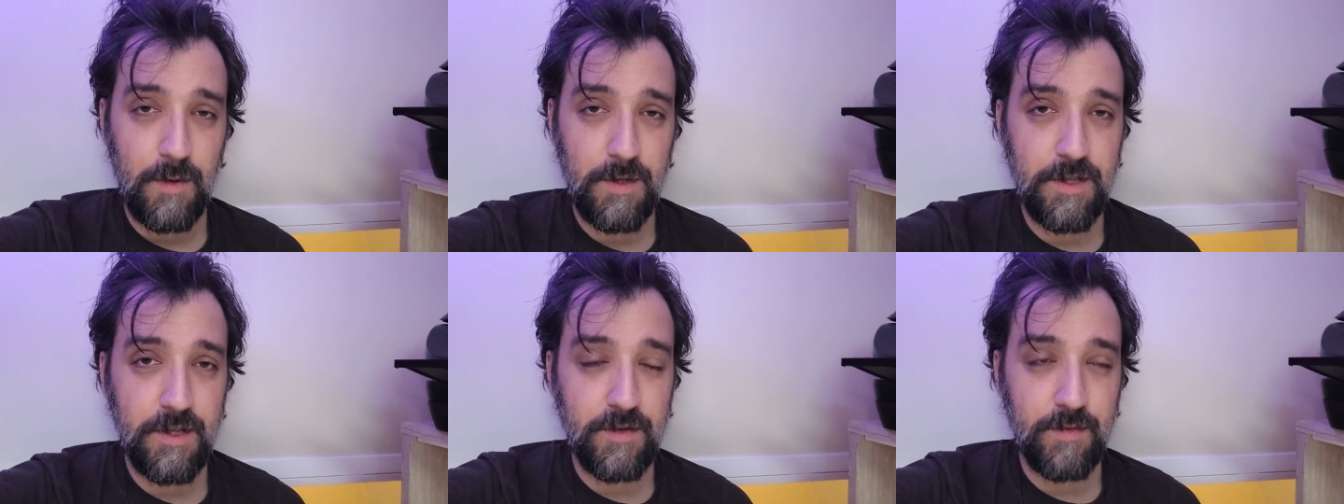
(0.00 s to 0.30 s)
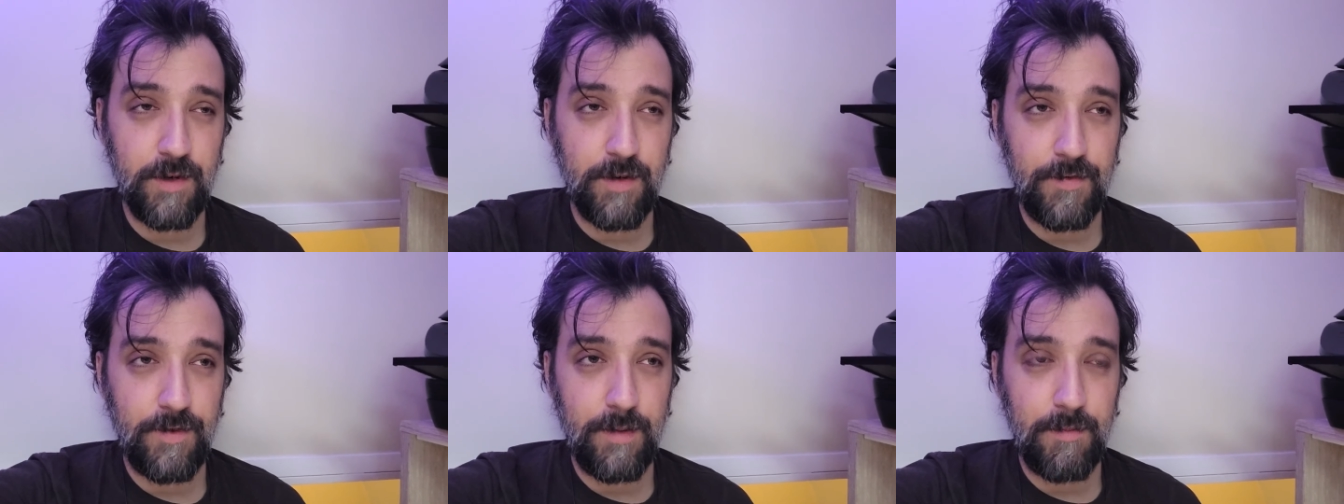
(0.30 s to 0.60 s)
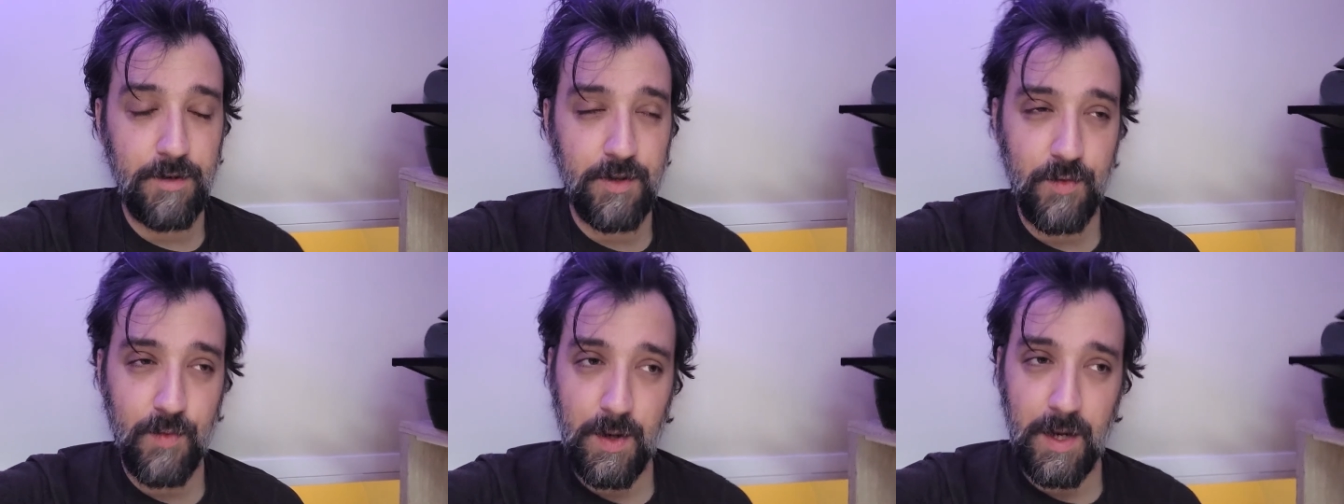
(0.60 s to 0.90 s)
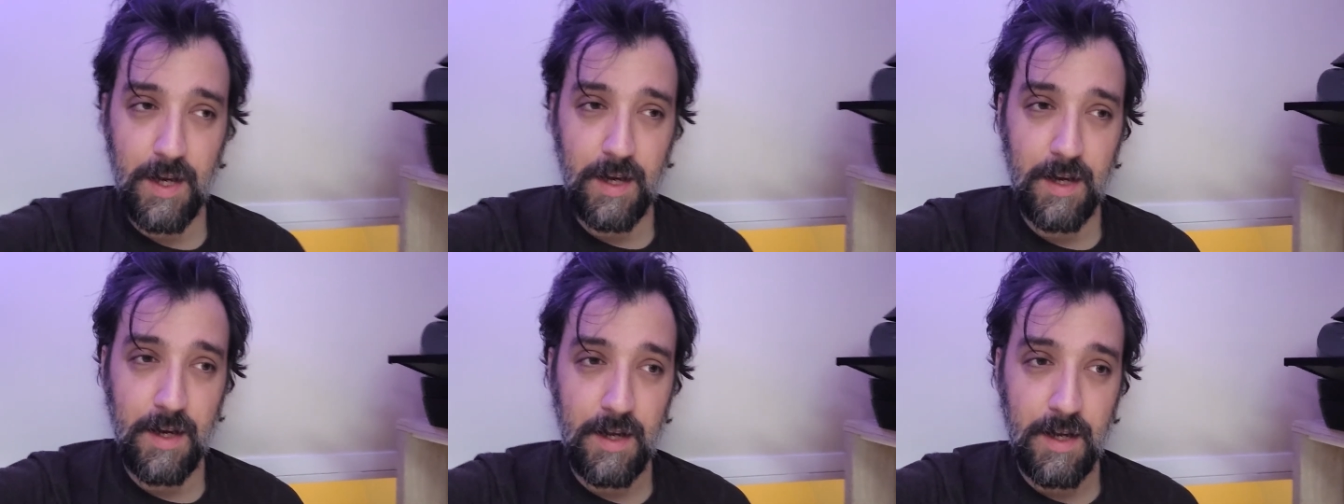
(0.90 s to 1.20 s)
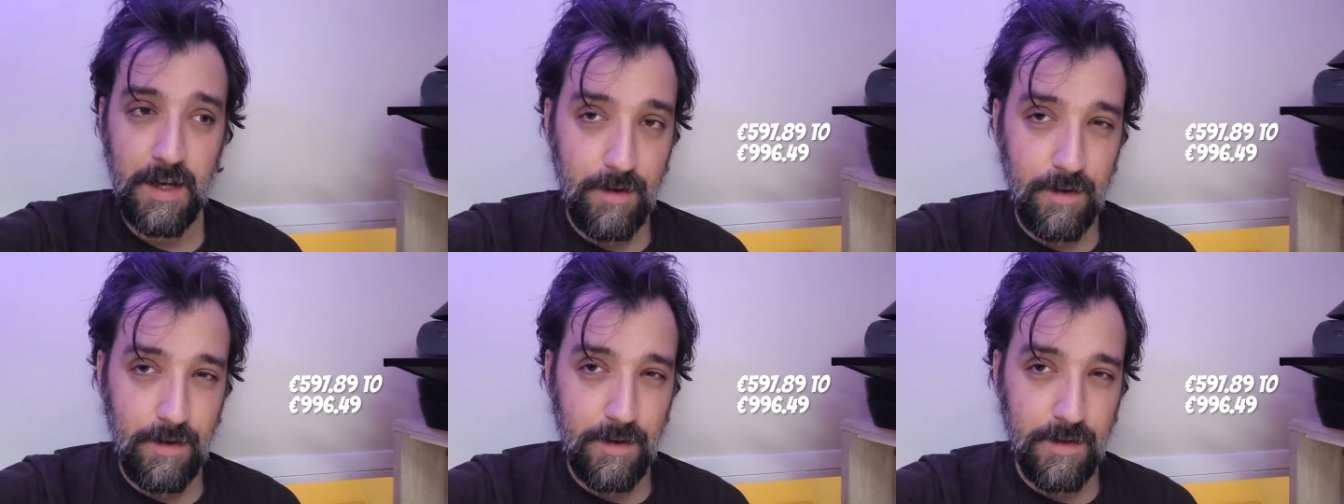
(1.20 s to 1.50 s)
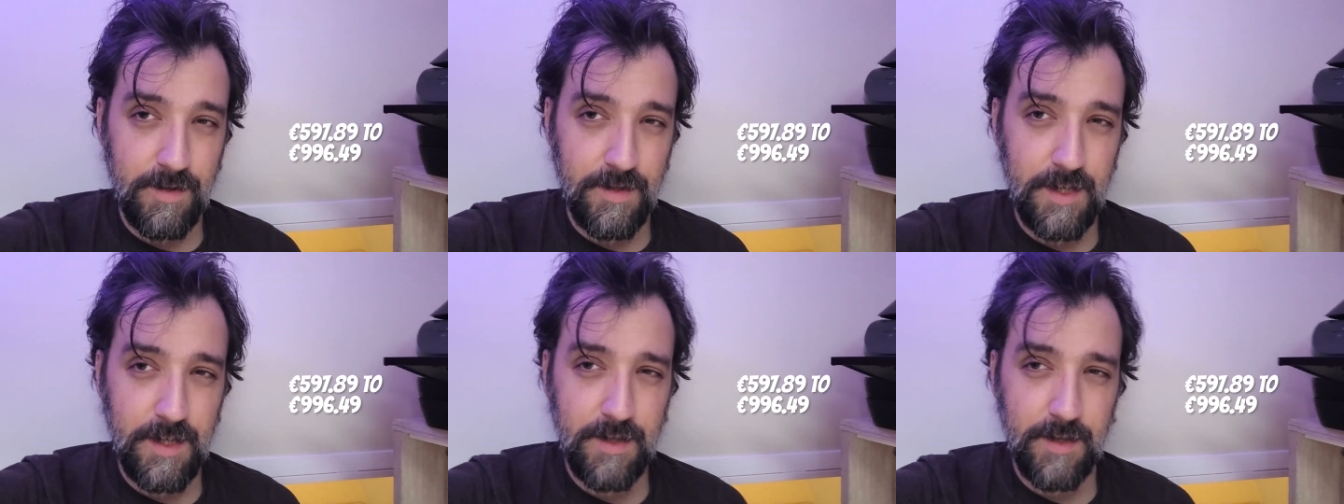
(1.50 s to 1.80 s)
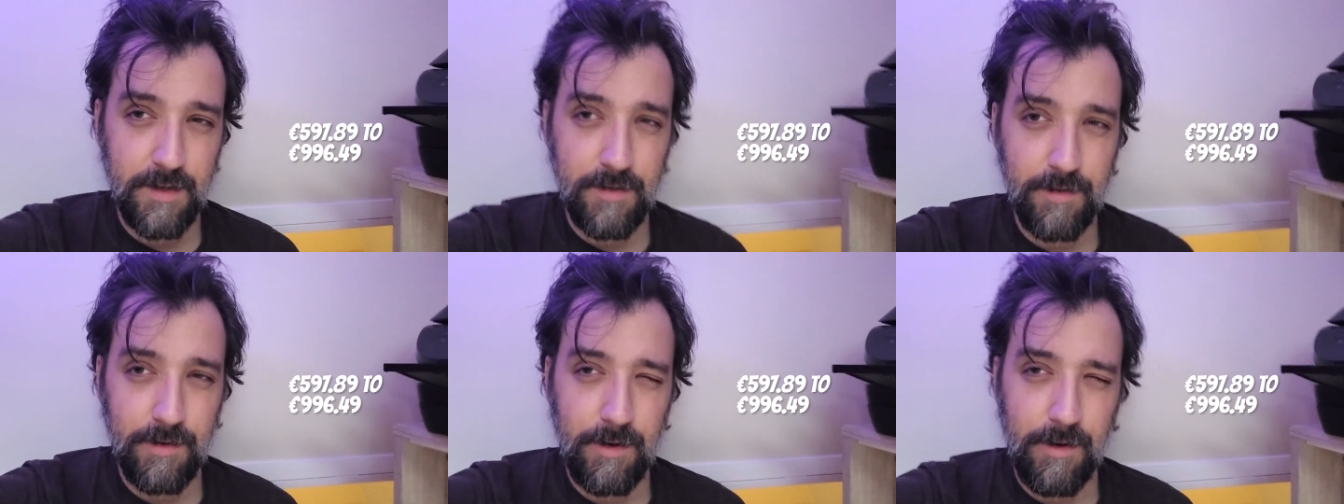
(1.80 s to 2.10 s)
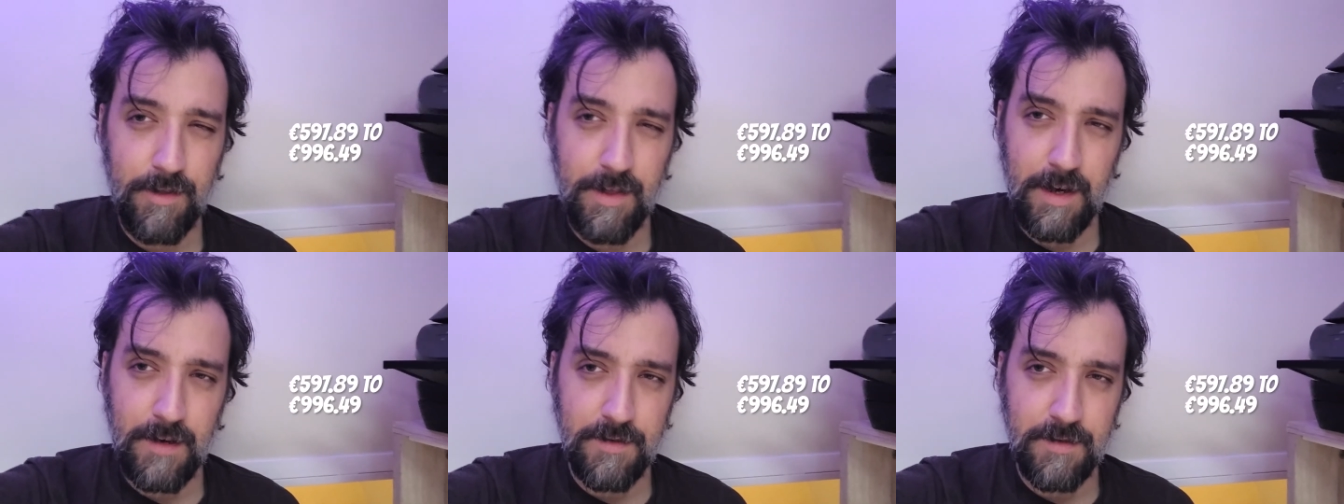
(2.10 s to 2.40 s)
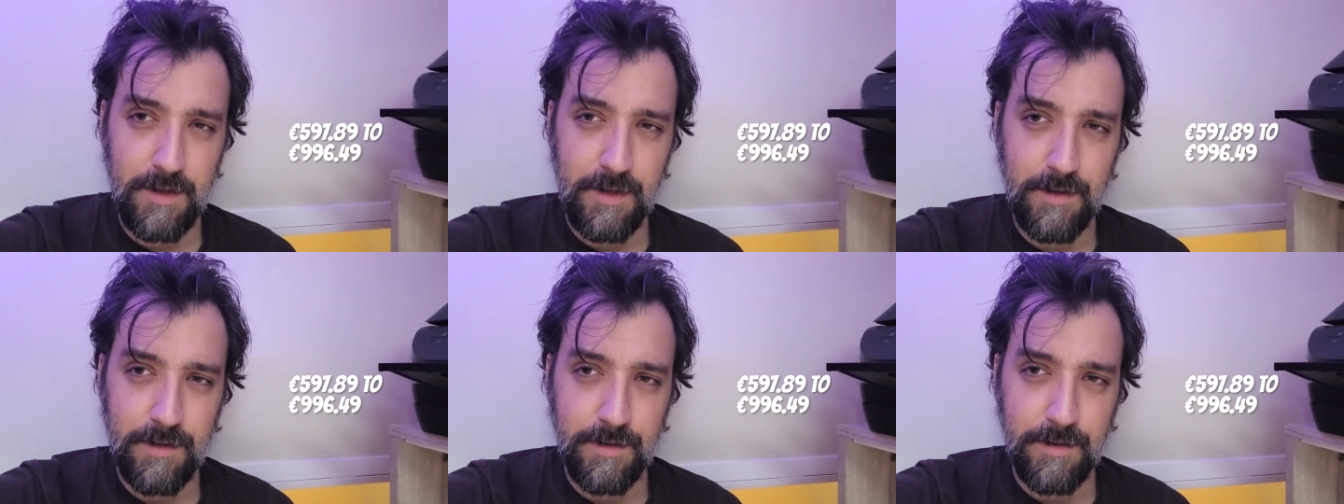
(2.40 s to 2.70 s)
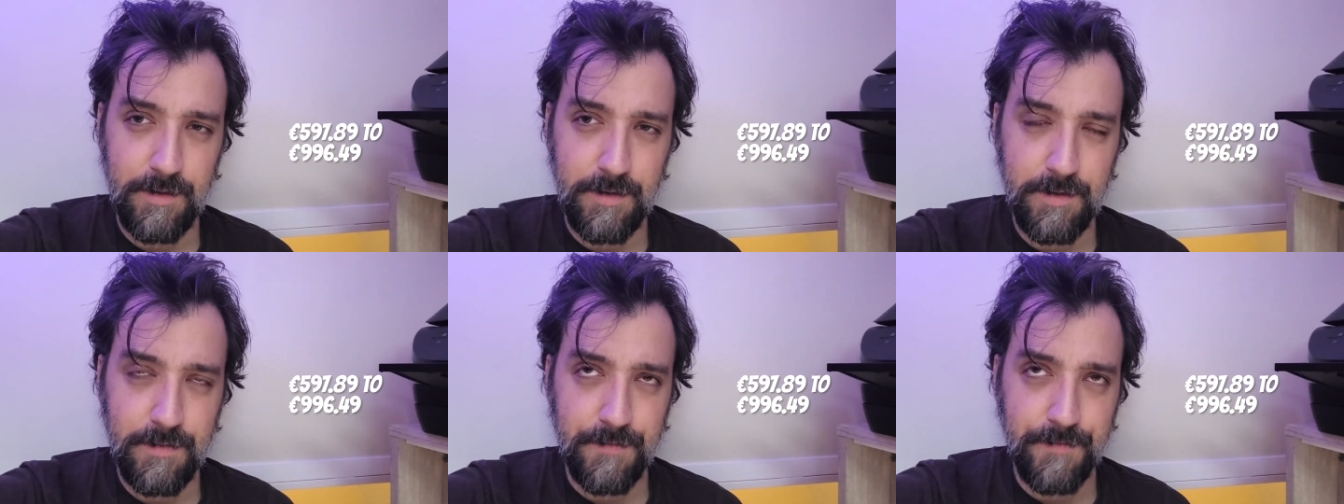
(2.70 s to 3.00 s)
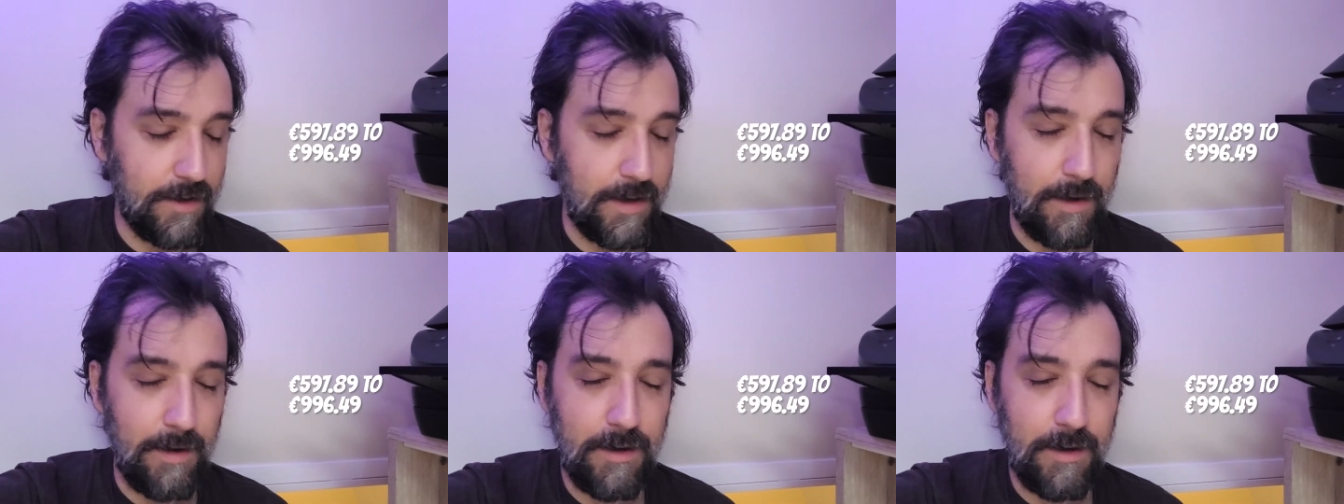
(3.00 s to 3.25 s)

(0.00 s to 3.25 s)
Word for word: which is roughly between uh, six hundred or one thousand euros.